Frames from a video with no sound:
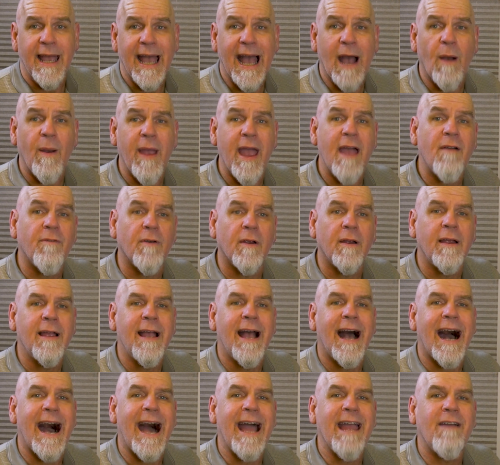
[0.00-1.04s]
However,
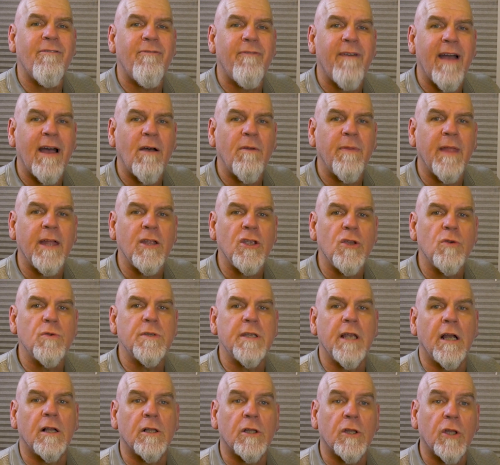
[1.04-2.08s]
I have found that
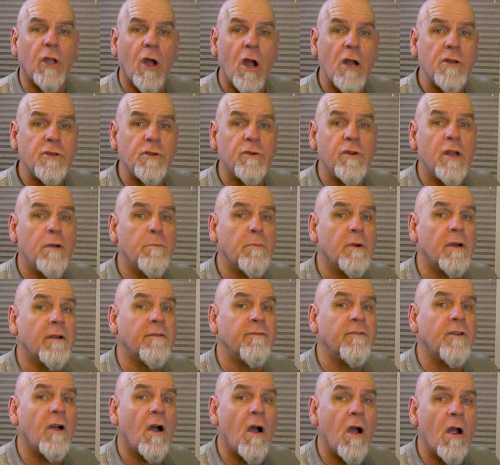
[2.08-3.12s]
using a larger number
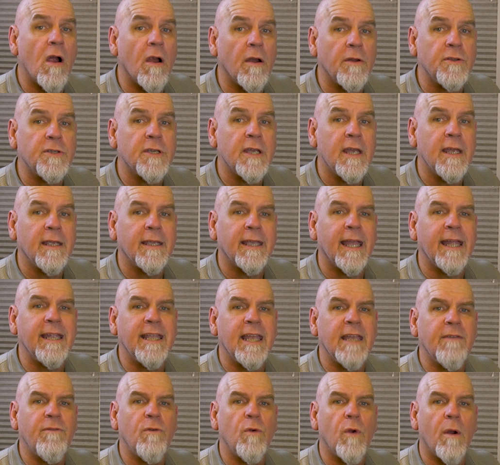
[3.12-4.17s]
of cards can
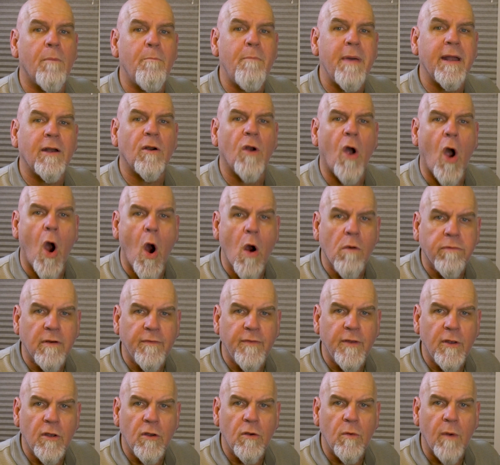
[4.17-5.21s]
give you a better
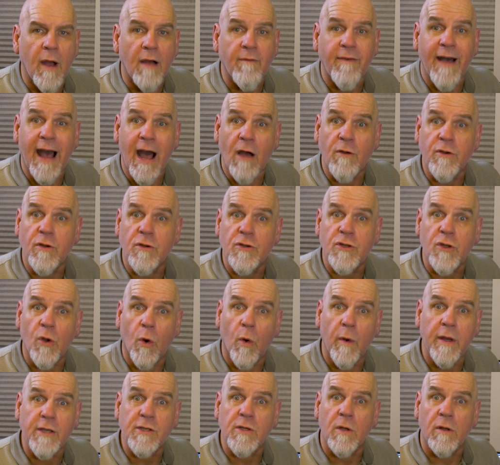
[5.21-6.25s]
overview of how your
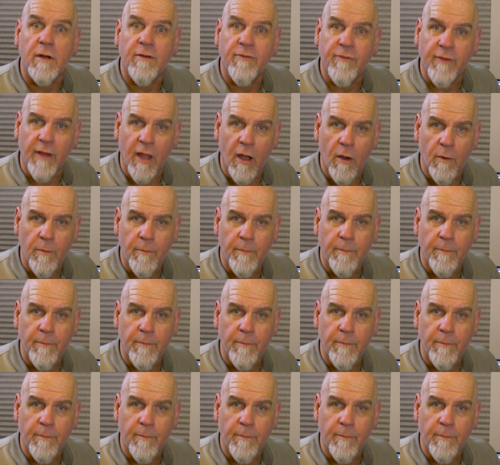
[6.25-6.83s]
story is going to flow.